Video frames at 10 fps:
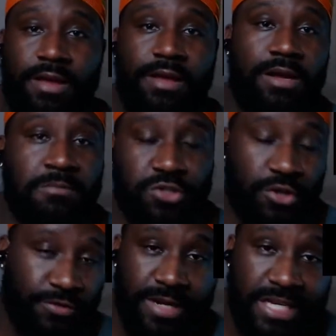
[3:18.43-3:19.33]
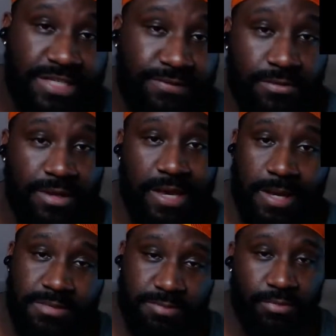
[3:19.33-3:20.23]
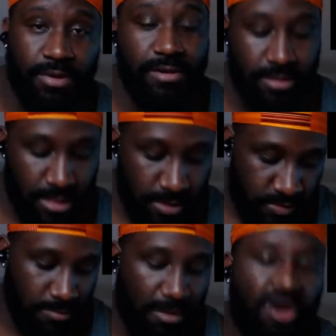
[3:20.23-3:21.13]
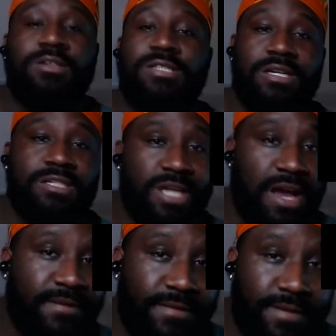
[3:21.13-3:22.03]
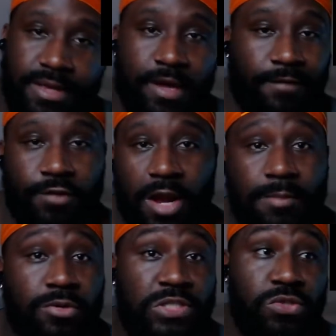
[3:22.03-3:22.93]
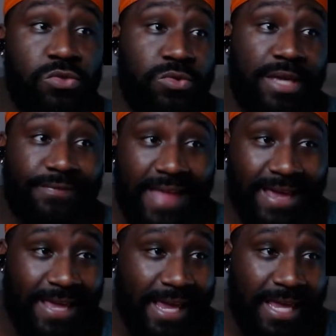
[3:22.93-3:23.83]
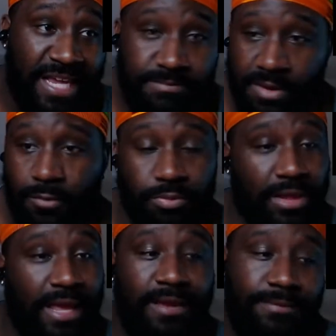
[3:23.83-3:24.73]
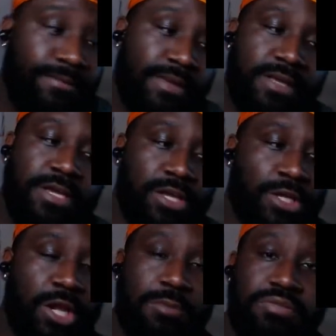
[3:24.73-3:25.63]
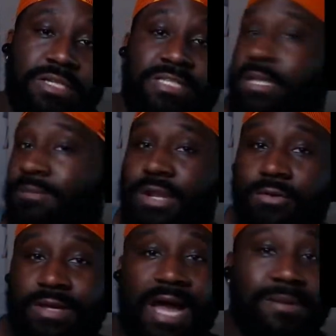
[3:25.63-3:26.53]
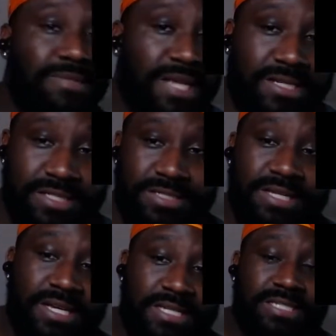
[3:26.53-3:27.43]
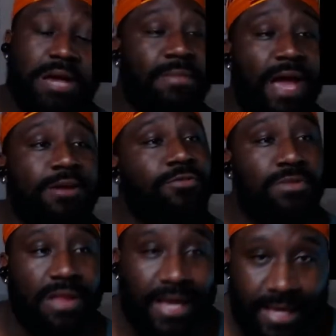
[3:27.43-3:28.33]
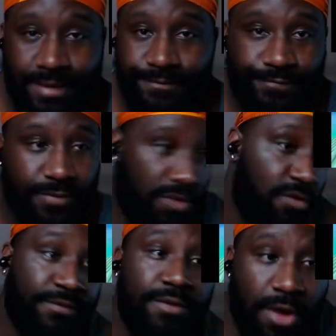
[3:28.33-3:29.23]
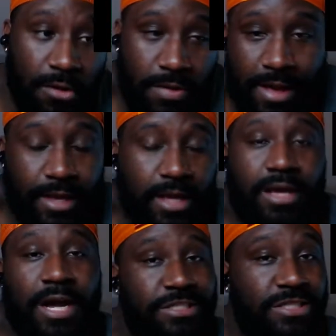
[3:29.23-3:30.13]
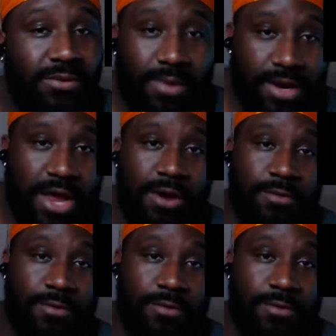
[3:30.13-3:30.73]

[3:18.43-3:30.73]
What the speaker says: gonna show you in the next few games, but Super Mario Sunshine. If you're able to get that game or play it, you know, please let me know in the comment section. Tell me how you like it, or if you don't like it, I still want to know.